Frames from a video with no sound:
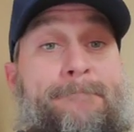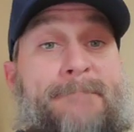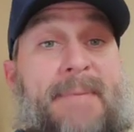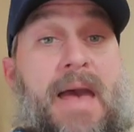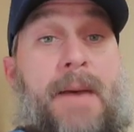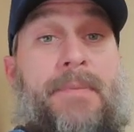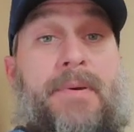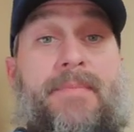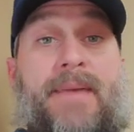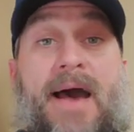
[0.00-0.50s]

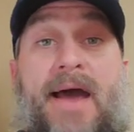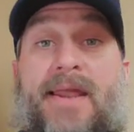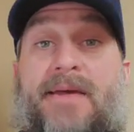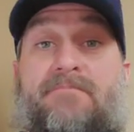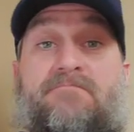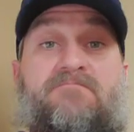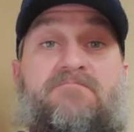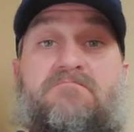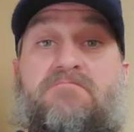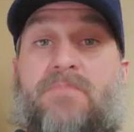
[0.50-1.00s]
Happy about it?
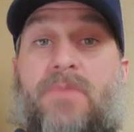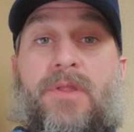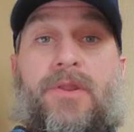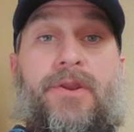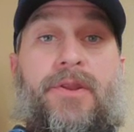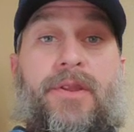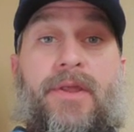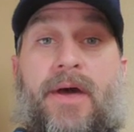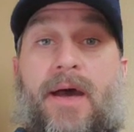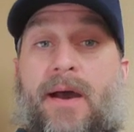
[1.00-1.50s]

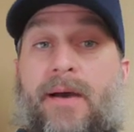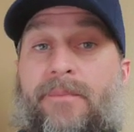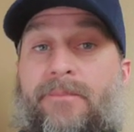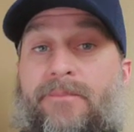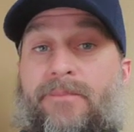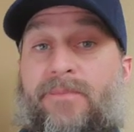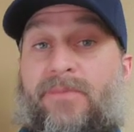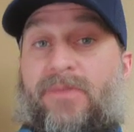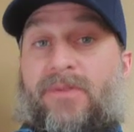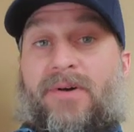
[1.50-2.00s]
No,
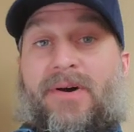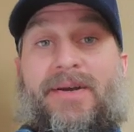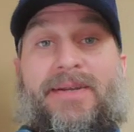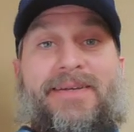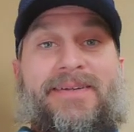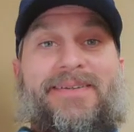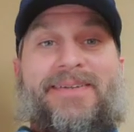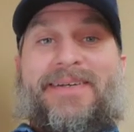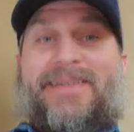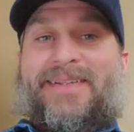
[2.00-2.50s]
not
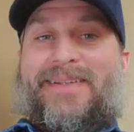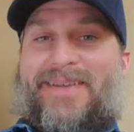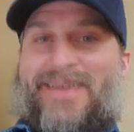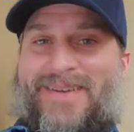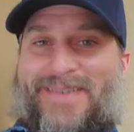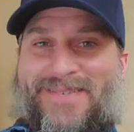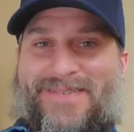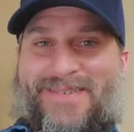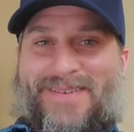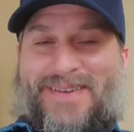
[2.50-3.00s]
in the
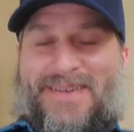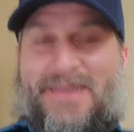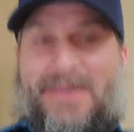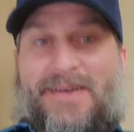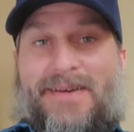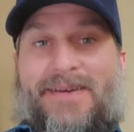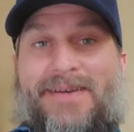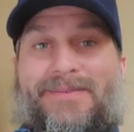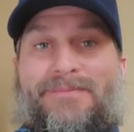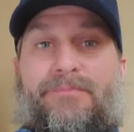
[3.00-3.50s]
least.
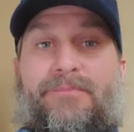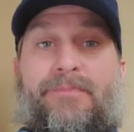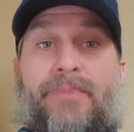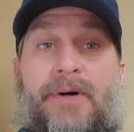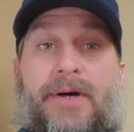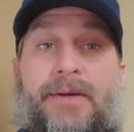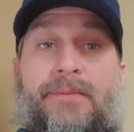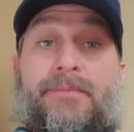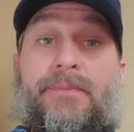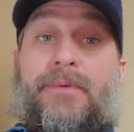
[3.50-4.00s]

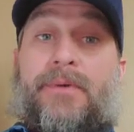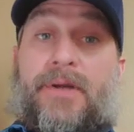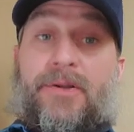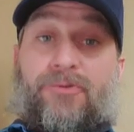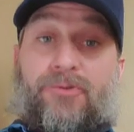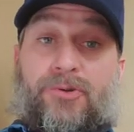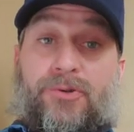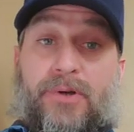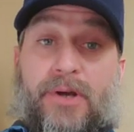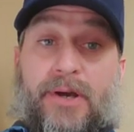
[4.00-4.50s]
But
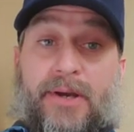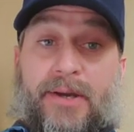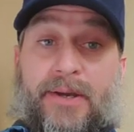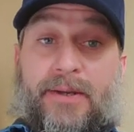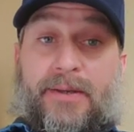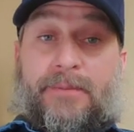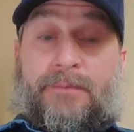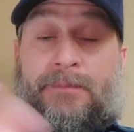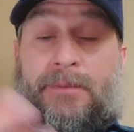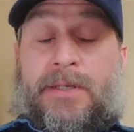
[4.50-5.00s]
it's trucking.